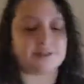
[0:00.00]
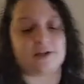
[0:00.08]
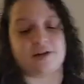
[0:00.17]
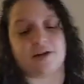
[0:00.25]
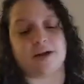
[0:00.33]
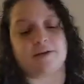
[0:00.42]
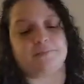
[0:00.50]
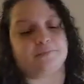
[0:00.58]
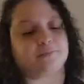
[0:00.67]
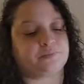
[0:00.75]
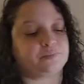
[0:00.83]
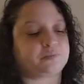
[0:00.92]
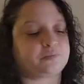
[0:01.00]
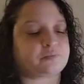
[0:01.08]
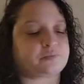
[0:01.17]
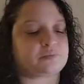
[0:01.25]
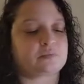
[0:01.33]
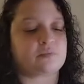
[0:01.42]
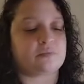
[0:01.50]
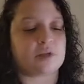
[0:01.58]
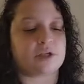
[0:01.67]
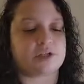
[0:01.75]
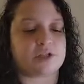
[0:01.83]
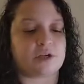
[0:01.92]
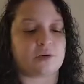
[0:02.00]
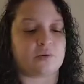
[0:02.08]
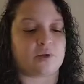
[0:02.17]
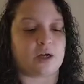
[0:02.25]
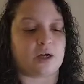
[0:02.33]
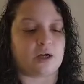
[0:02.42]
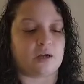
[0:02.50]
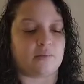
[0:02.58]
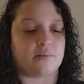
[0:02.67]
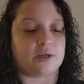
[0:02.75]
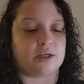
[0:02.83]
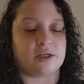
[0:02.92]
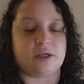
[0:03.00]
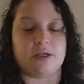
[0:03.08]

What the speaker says: All right. So, I'm